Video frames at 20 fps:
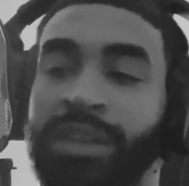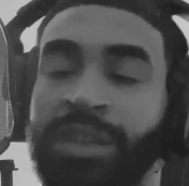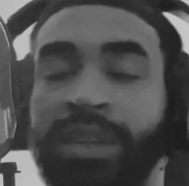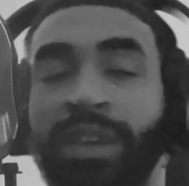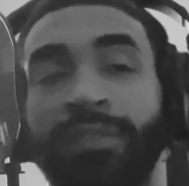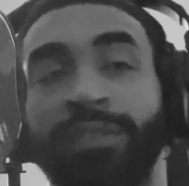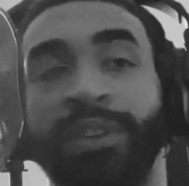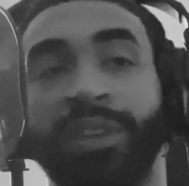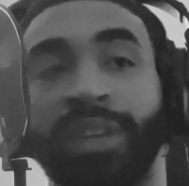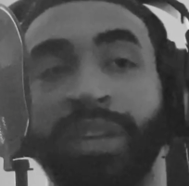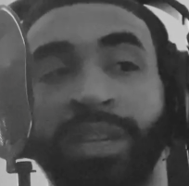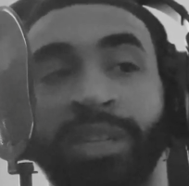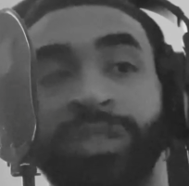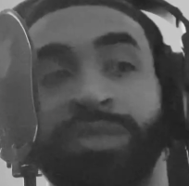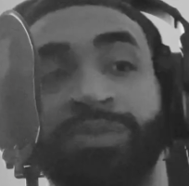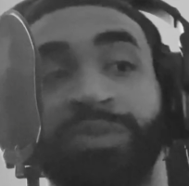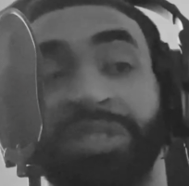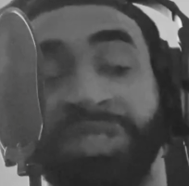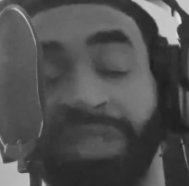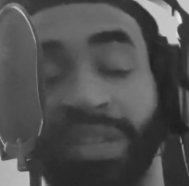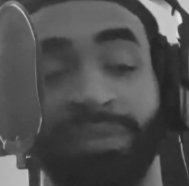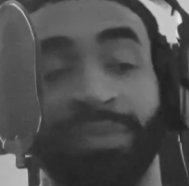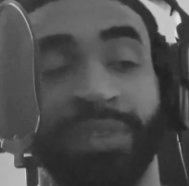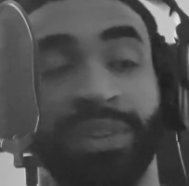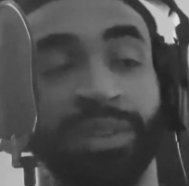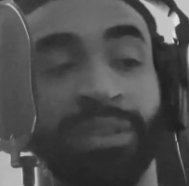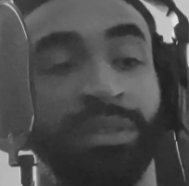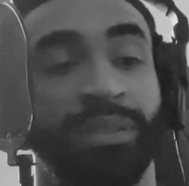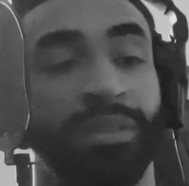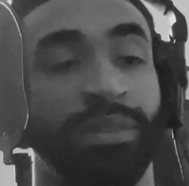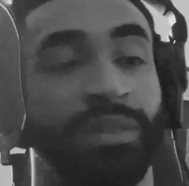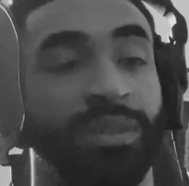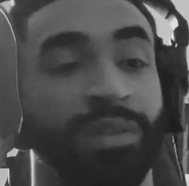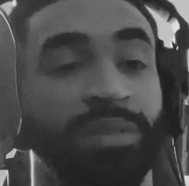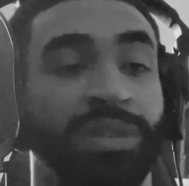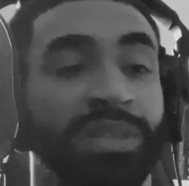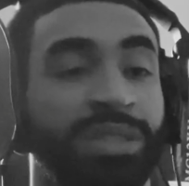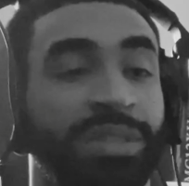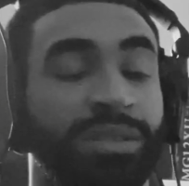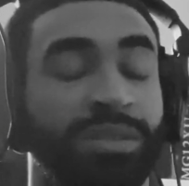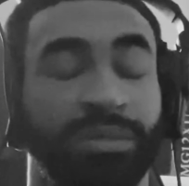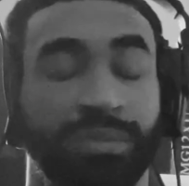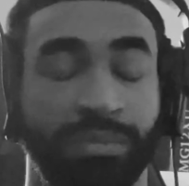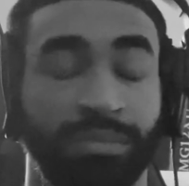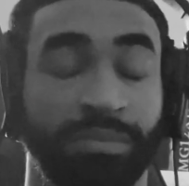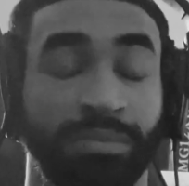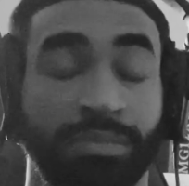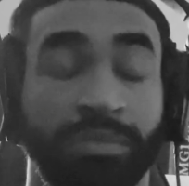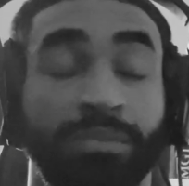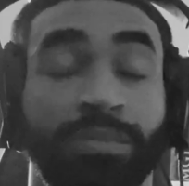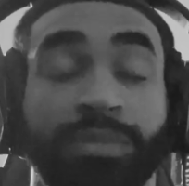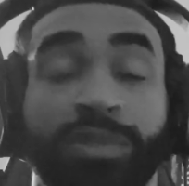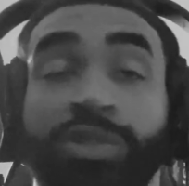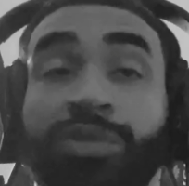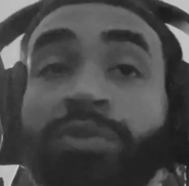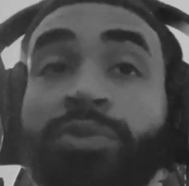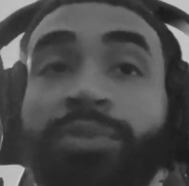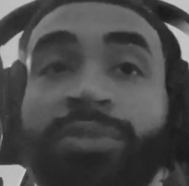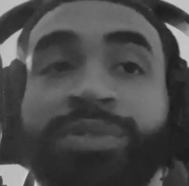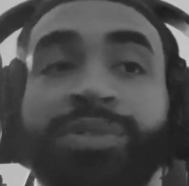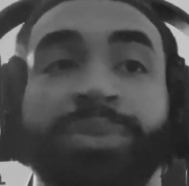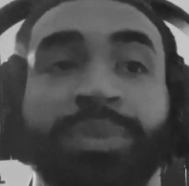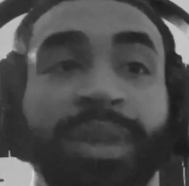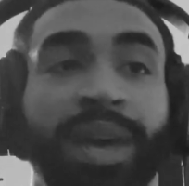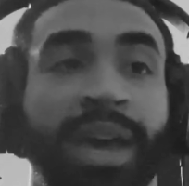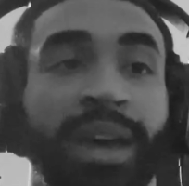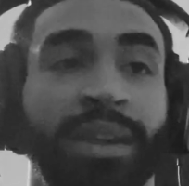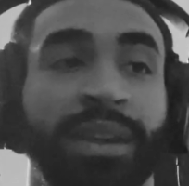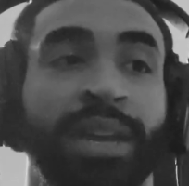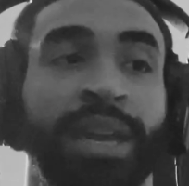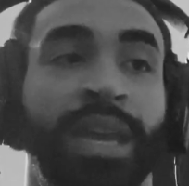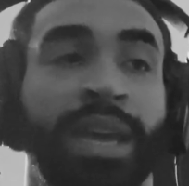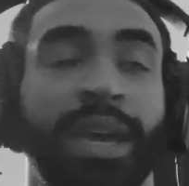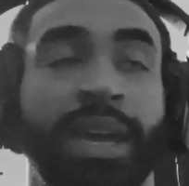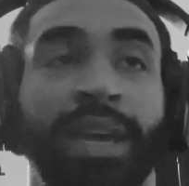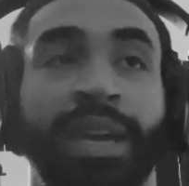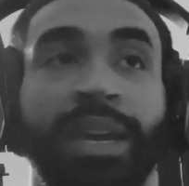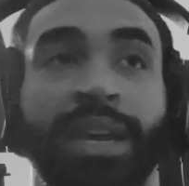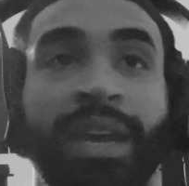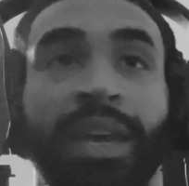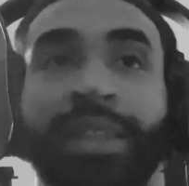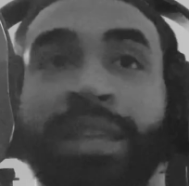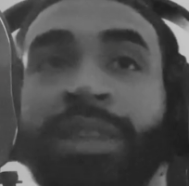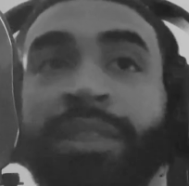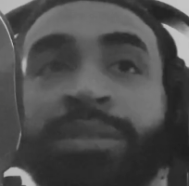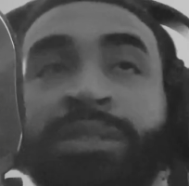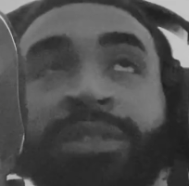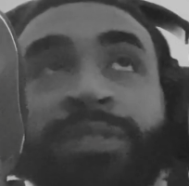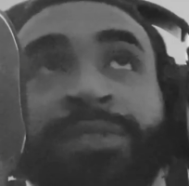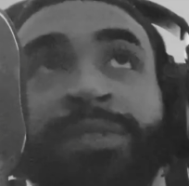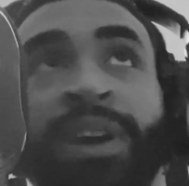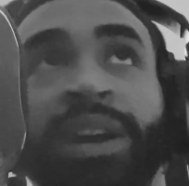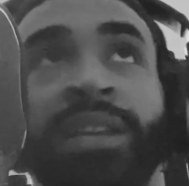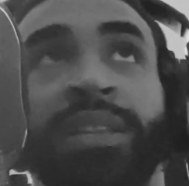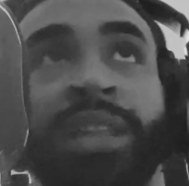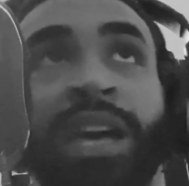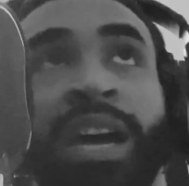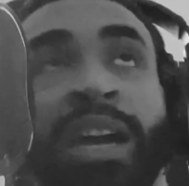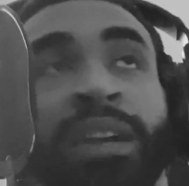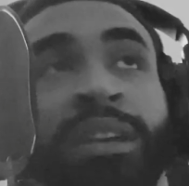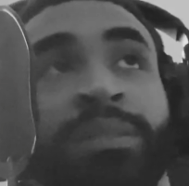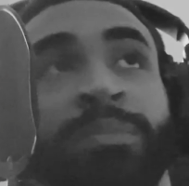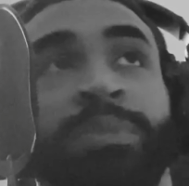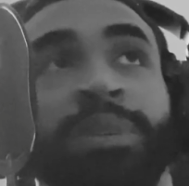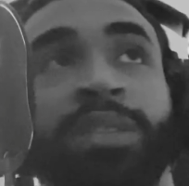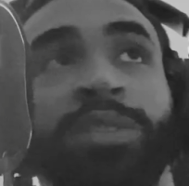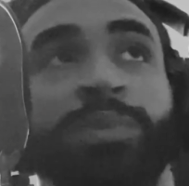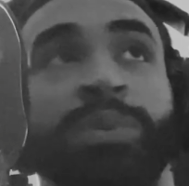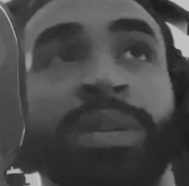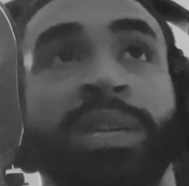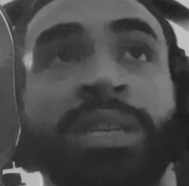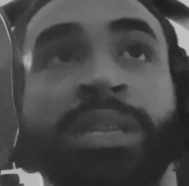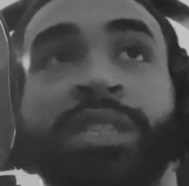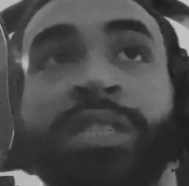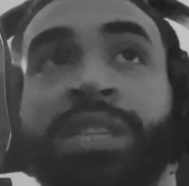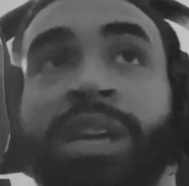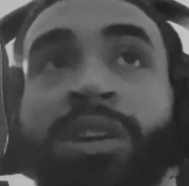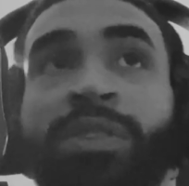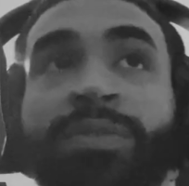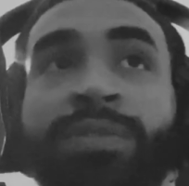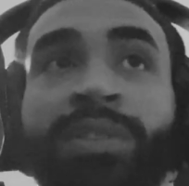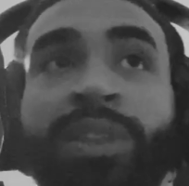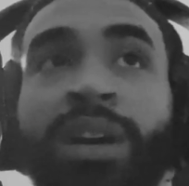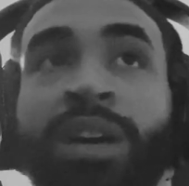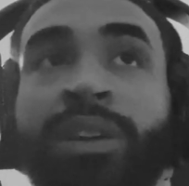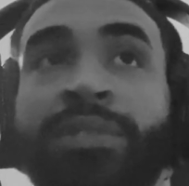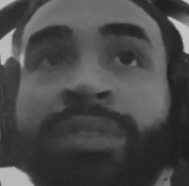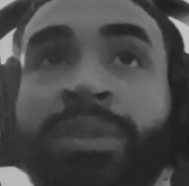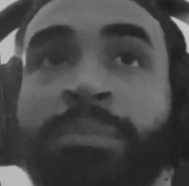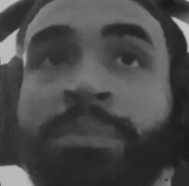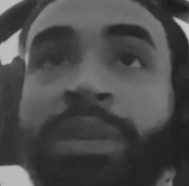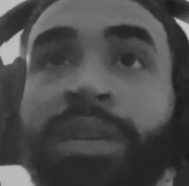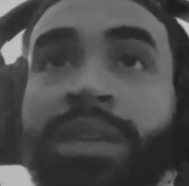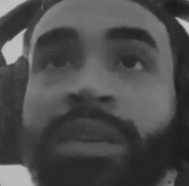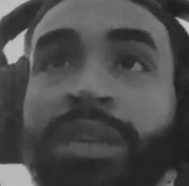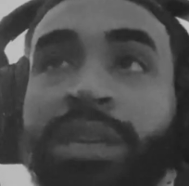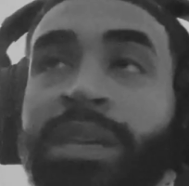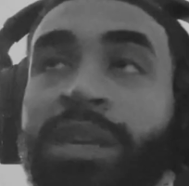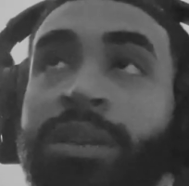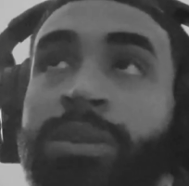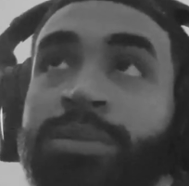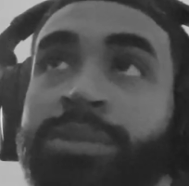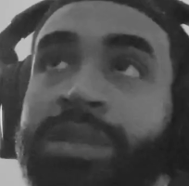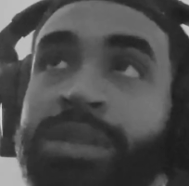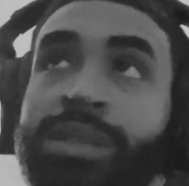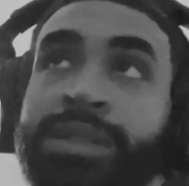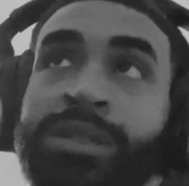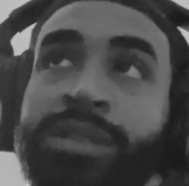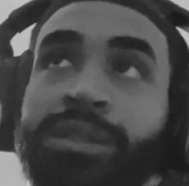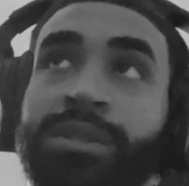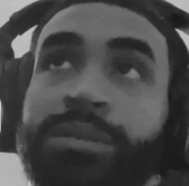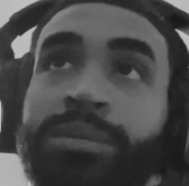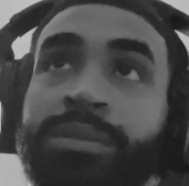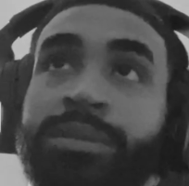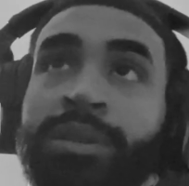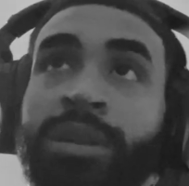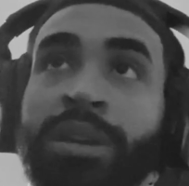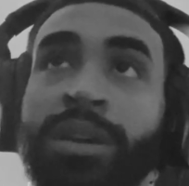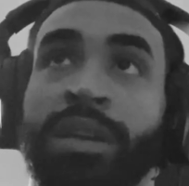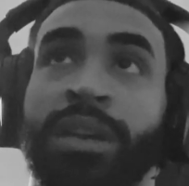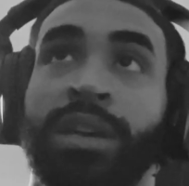Giving is receiving. There is truth to that. And then there's a fine line between self-love and being egotistical.